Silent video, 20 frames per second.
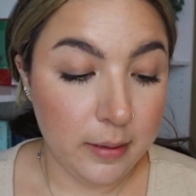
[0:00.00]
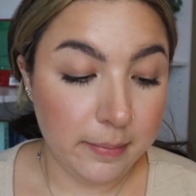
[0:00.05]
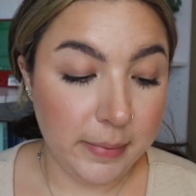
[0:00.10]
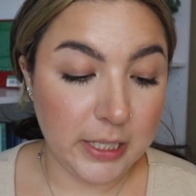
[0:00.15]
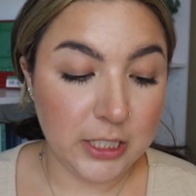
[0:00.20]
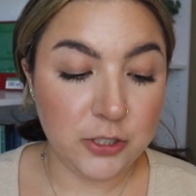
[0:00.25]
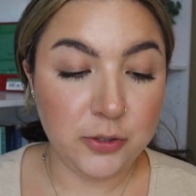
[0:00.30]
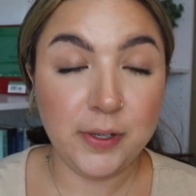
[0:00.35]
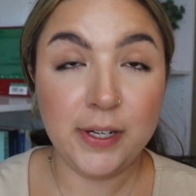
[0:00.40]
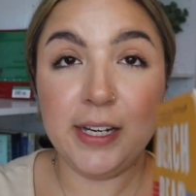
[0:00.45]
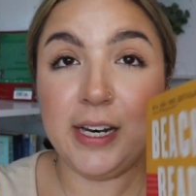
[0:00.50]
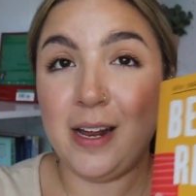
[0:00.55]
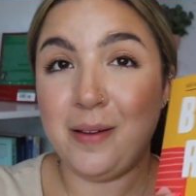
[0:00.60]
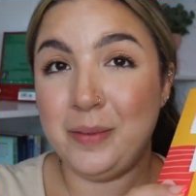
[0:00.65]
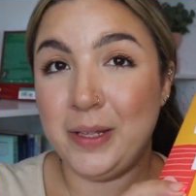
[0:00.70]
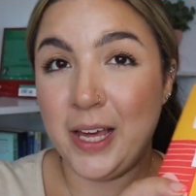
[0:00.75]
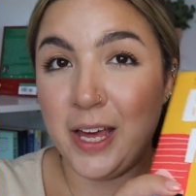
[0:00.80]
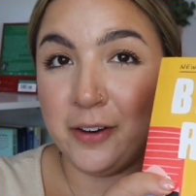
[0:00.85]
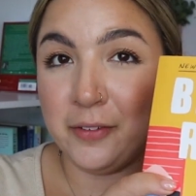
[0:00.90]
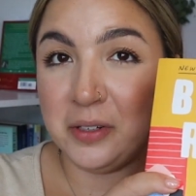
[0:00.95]
Beach Read,
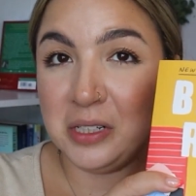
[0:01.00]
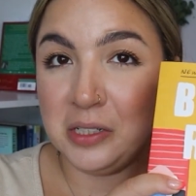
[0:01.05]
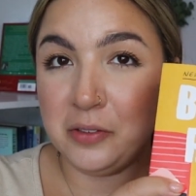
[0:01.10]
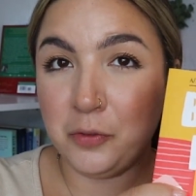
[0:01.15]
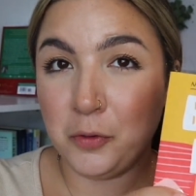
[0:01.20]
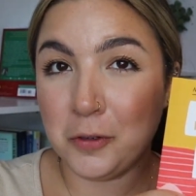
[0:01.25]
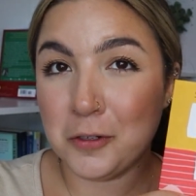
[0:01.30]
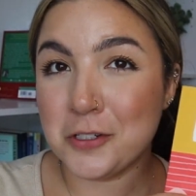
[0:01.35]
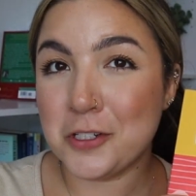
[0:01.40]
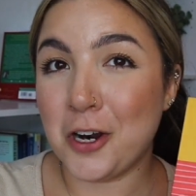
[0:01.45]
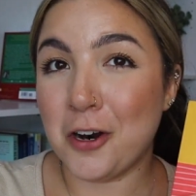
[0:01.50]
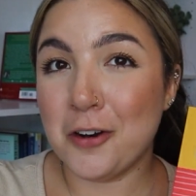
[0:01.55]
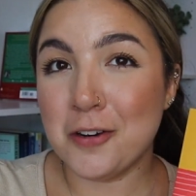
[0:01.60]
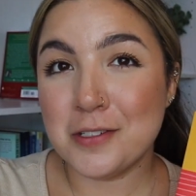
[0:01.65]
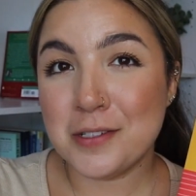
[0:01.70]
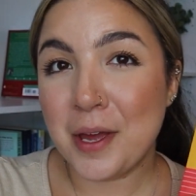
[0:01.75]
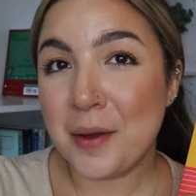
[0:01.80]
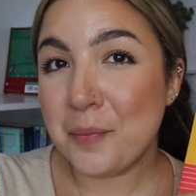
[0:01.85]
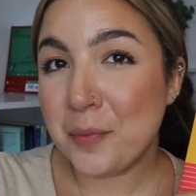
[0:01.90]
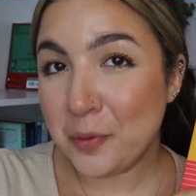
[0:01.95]
Emily Henry, 4
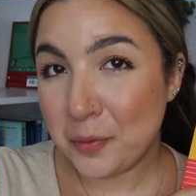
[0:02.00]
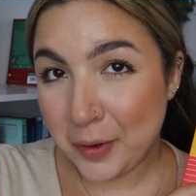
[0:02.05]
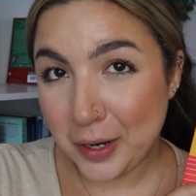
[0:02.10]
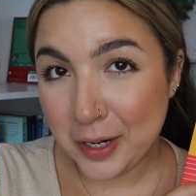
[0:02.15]
stars, and would